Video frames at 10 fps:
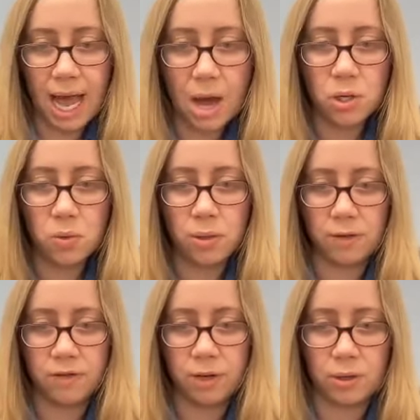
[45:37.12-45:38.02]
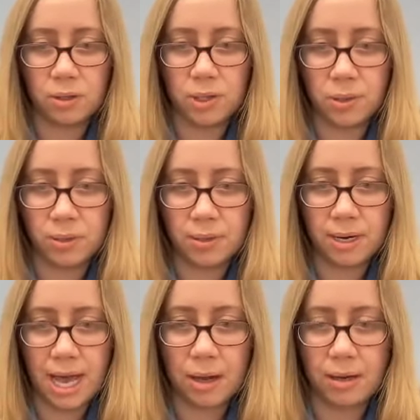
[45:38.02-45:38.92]
do you defer a loan?
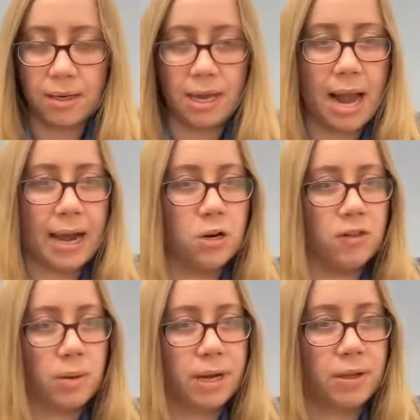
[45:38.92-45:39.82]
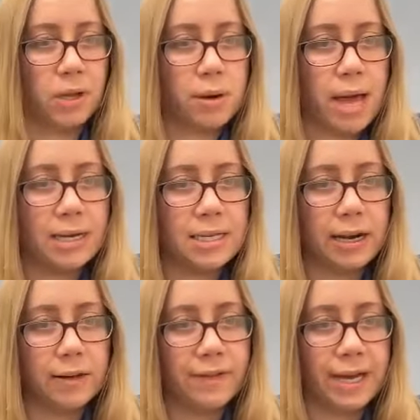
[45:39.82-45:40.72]
Can I defer my loan? How does
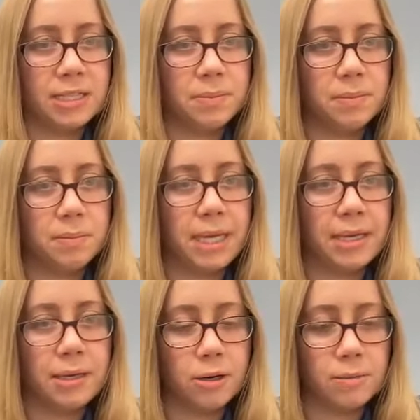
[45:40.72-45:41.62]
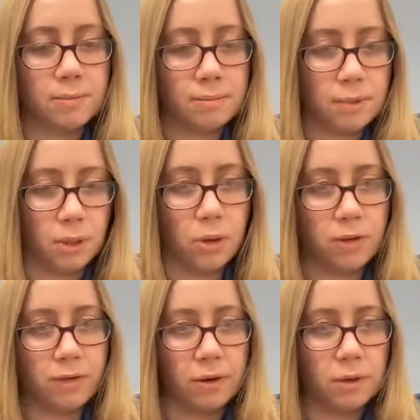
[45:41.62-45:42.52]
that affect me, or the loan
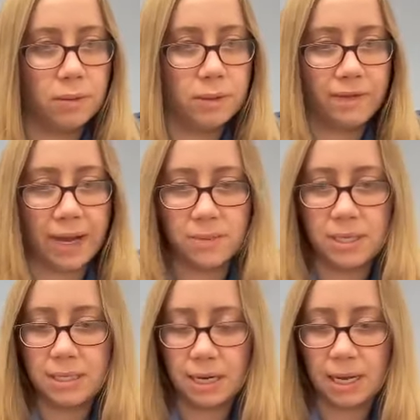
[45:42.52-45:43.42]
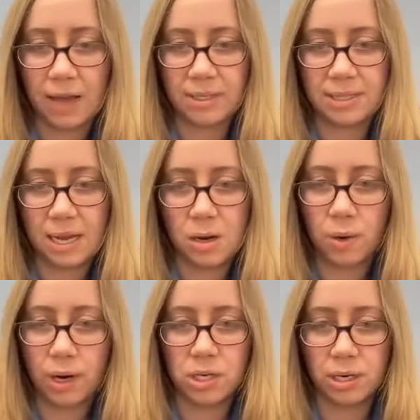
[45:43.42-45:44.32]
deferral affect me? Then I have a second
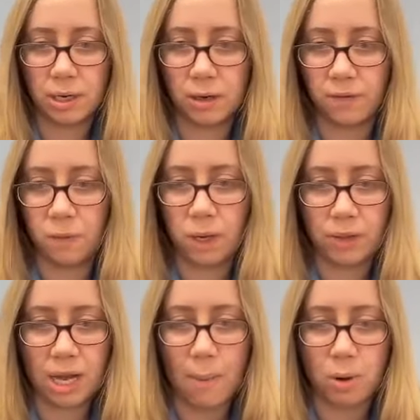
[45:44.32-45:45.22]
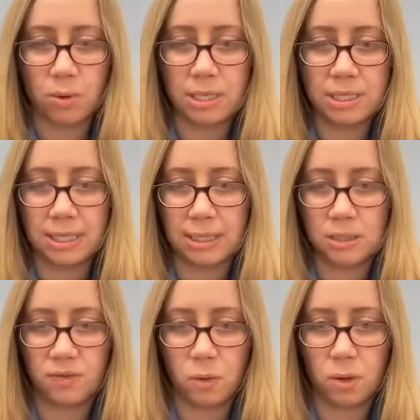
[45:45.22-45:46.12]
question of what are the common
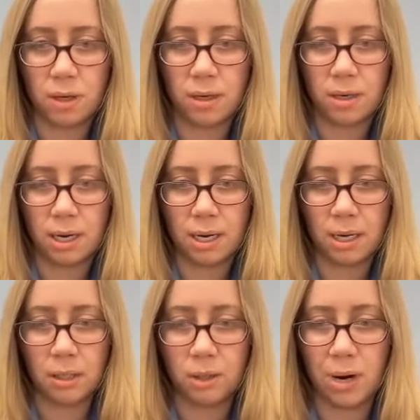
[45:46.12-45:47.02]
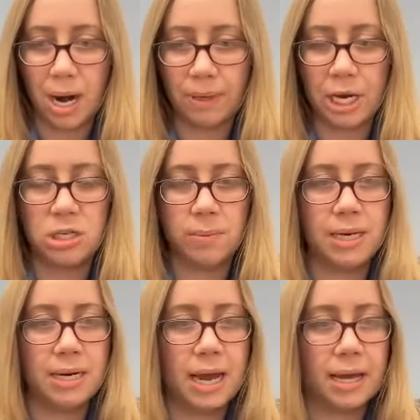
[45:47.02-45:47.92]
reasons for a loan application to be
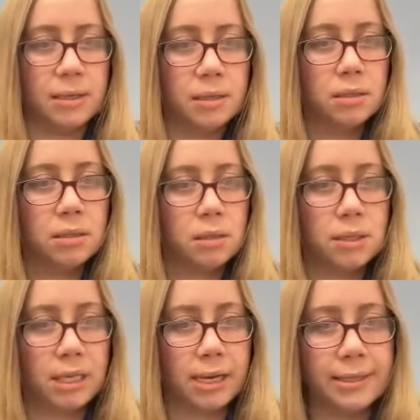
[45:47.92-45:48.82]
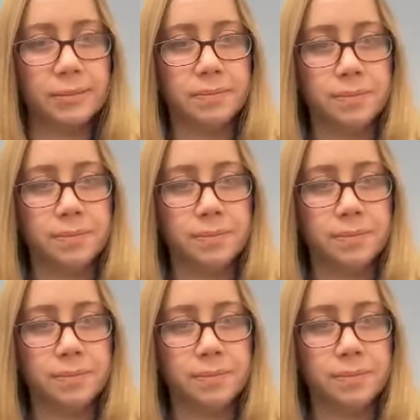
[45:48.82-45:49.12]
declined?